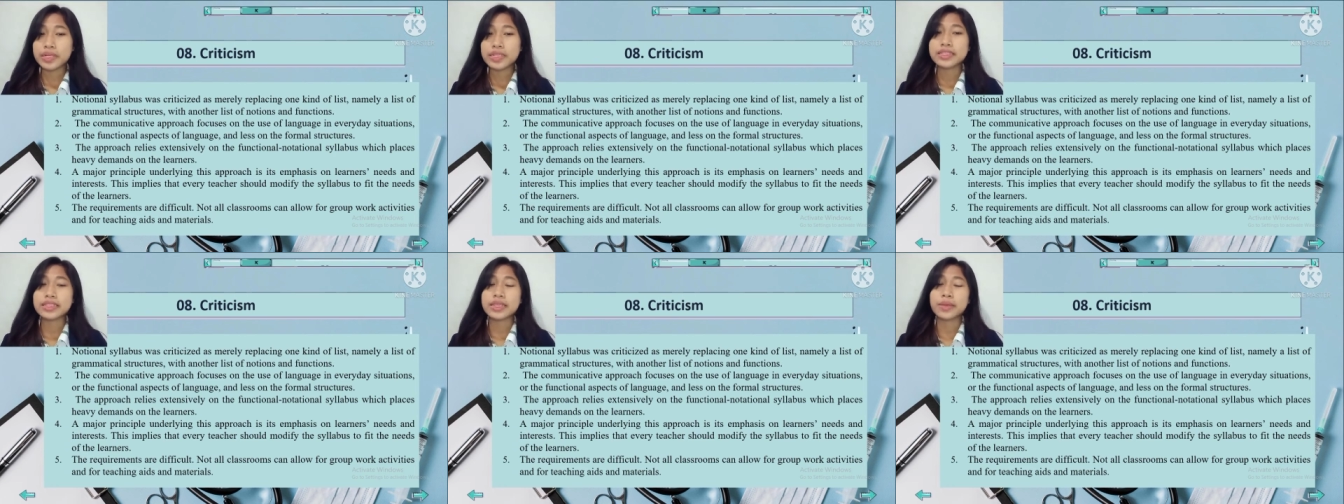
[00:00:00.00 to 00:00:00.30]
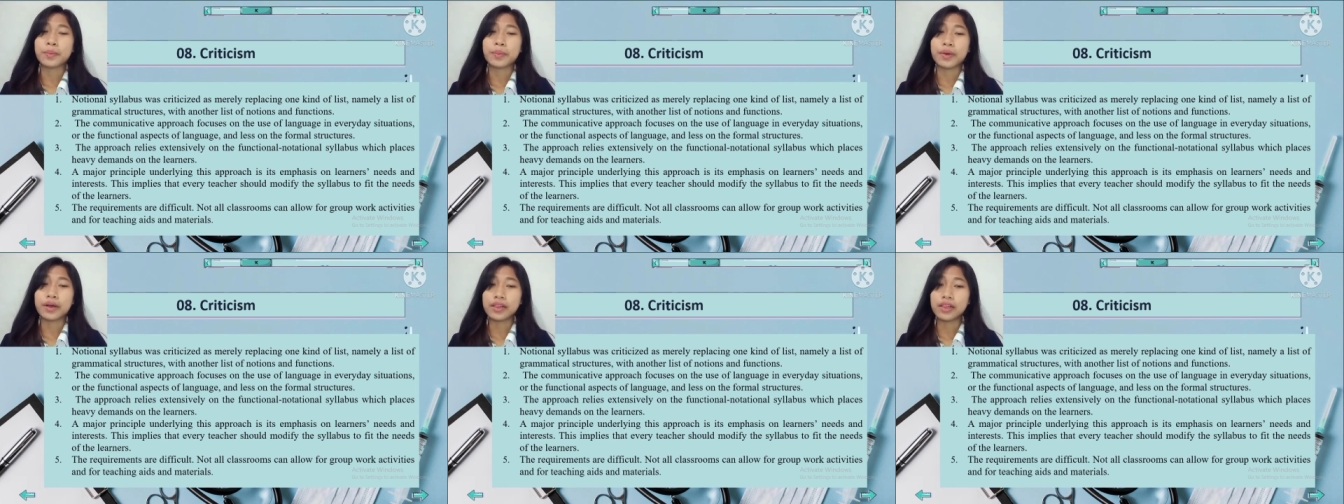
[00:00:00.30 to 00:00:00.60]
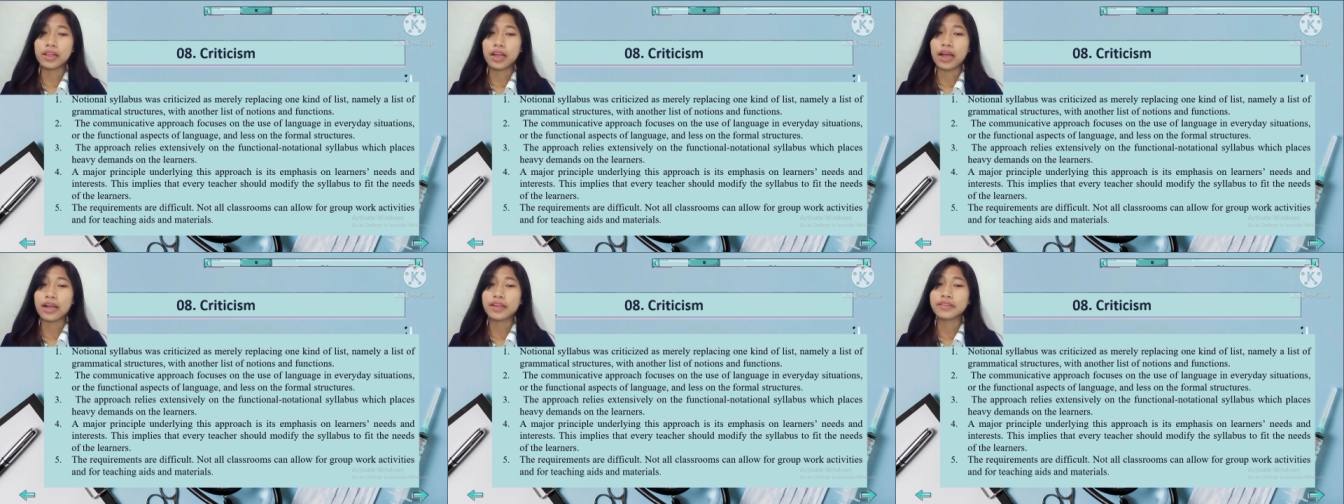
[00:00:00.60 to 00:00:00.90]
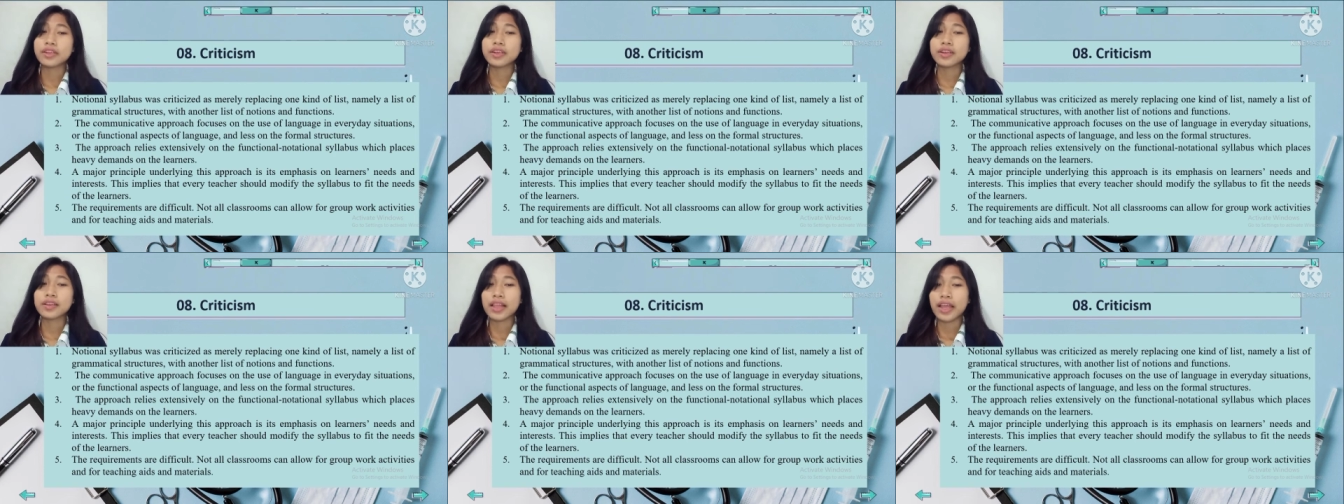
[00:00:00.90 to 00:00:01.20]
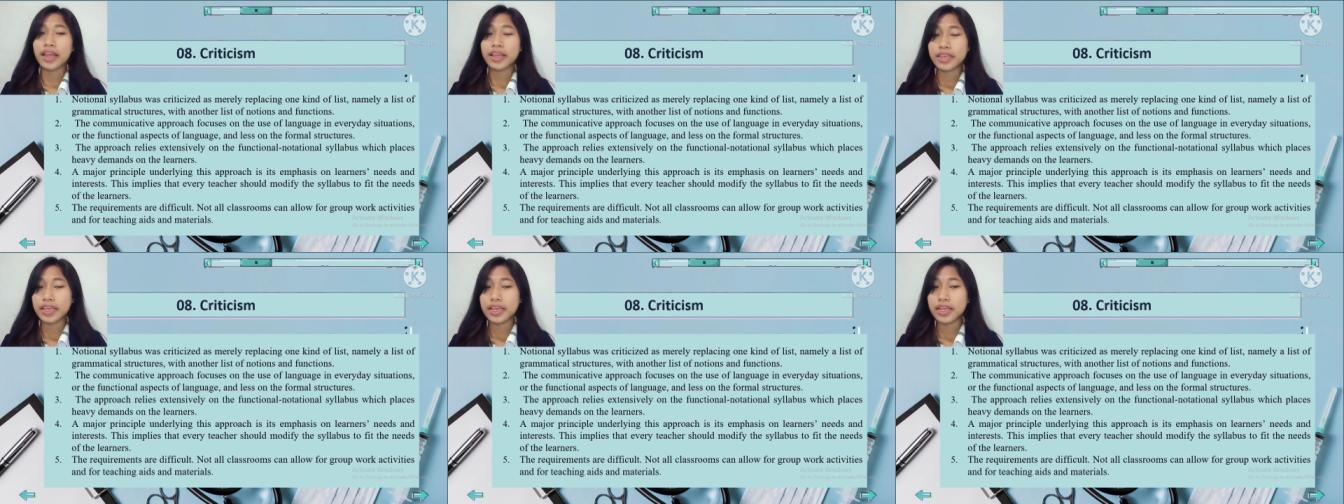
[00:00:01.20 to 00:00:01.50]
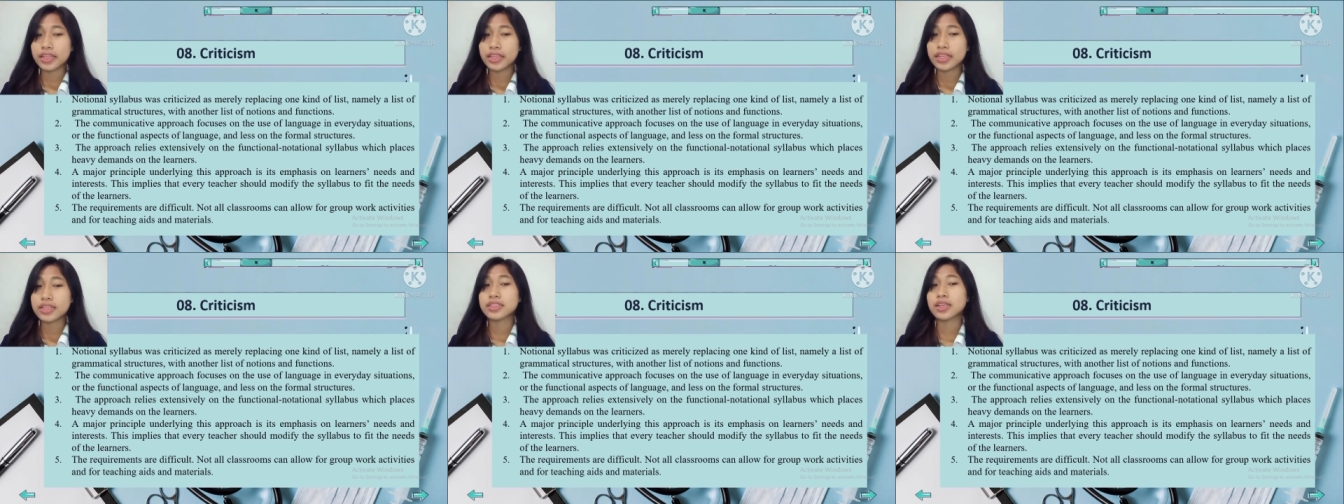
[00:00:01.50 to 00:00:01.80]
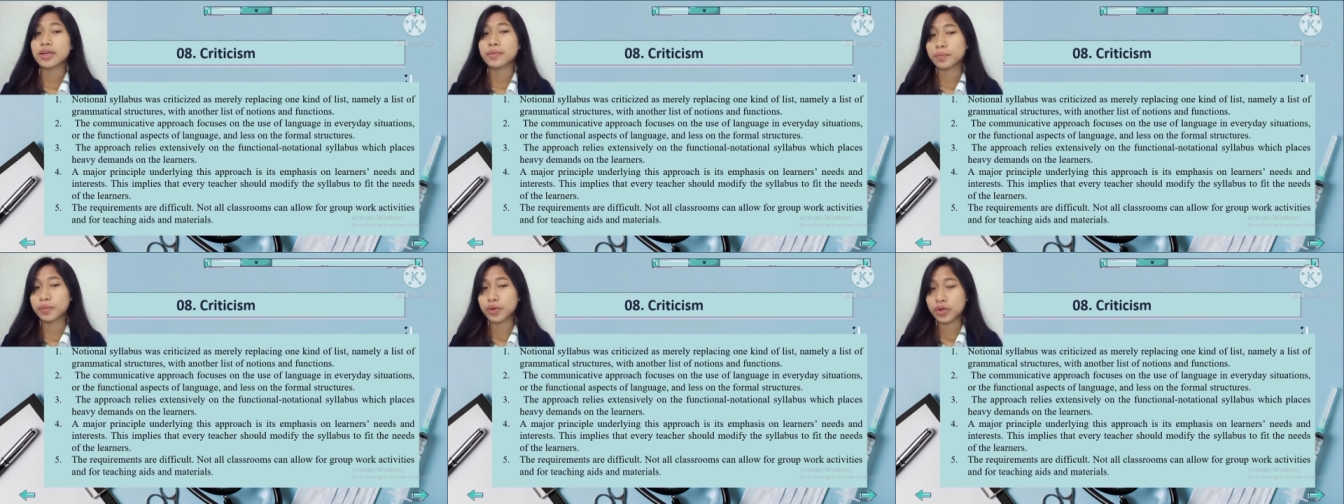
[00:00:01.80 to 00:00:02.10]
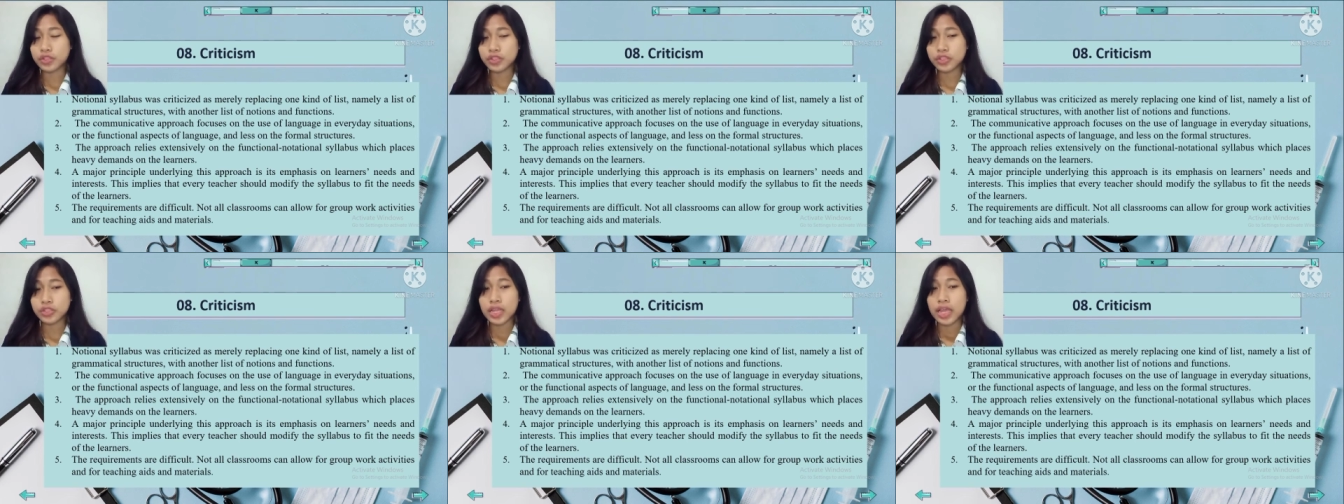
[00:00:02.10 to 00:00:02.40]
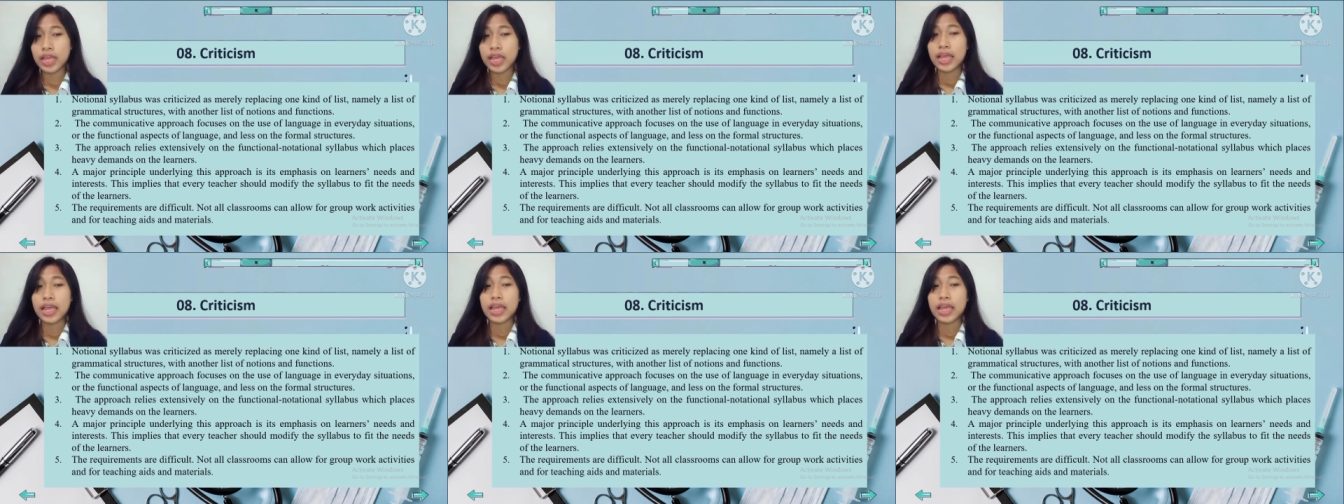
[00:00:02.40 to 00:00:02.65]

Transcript: principle underlying this approach